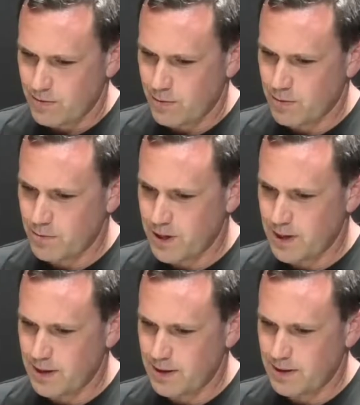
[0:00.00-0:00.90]
when
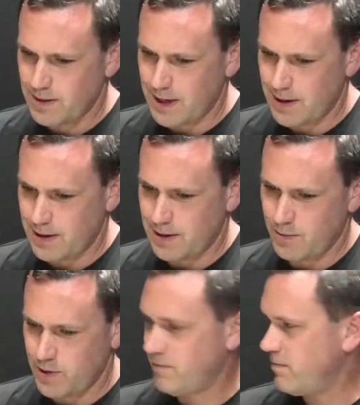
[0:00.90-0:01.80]
we
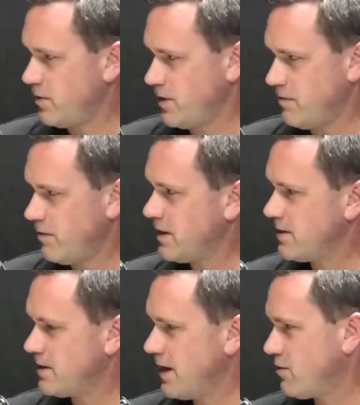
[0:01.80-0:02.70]
were the
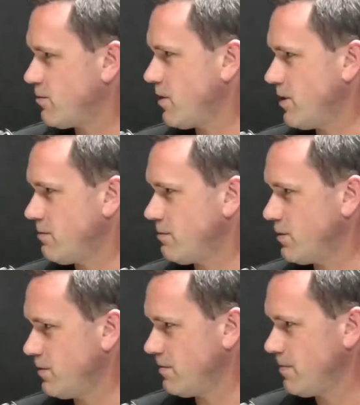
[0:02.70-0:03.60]
defenders and had to write the
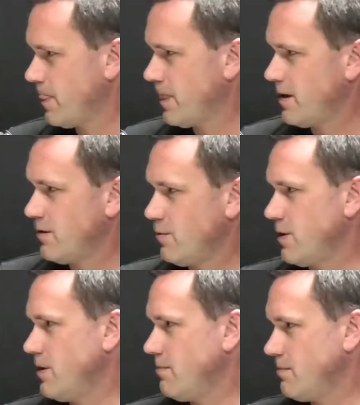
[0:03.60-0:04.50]
rule,
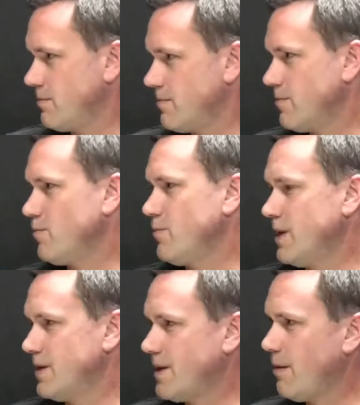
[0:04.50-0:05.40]
we
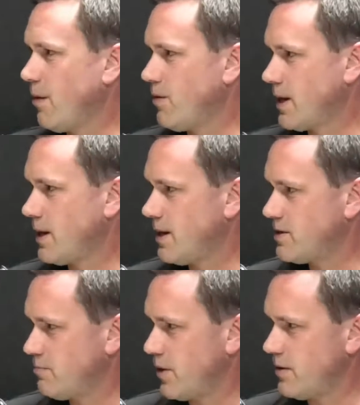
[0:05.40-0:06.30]
needed to come up with a
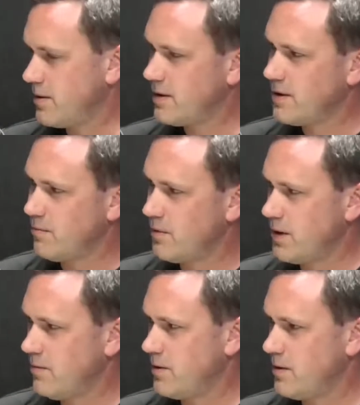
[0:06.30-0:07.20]
class of boat, and
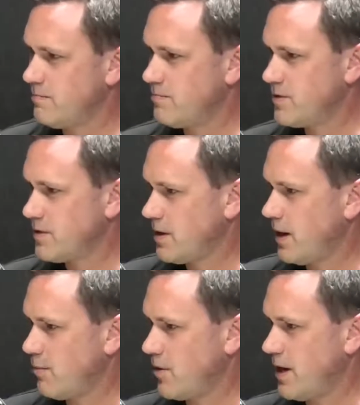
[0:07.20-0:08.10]
we were
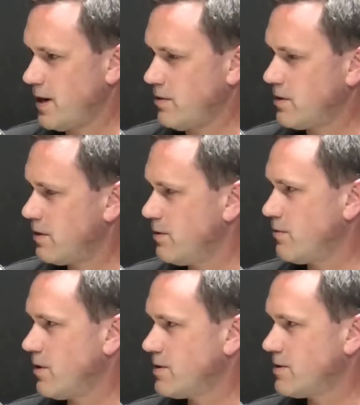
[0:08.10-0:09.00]
collaborating with
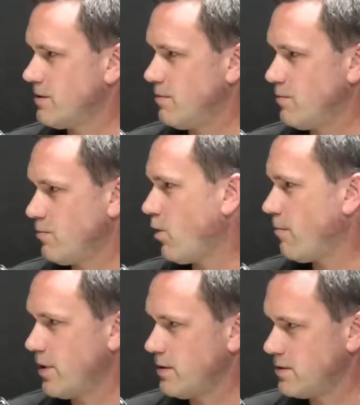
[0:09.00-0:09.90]
Luna Rossa on
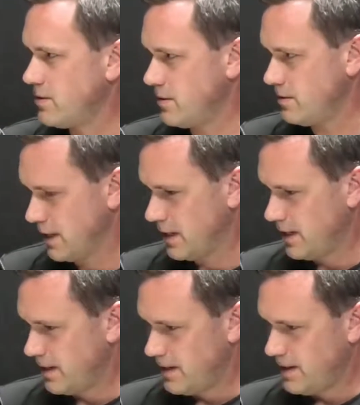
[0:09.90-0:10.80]
what boat to do,
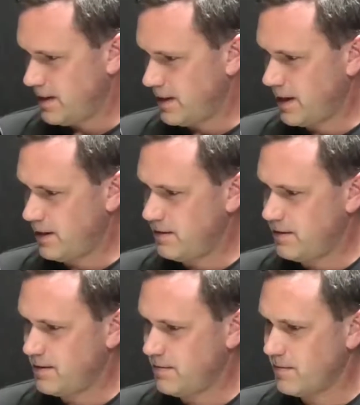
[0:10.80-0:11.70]

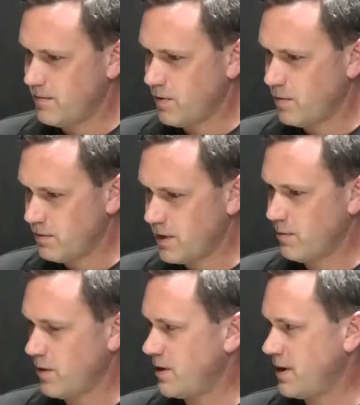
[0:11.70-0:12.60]
and we
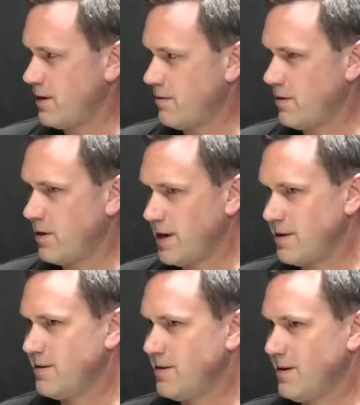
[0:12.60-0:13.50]
really wanted to get it right,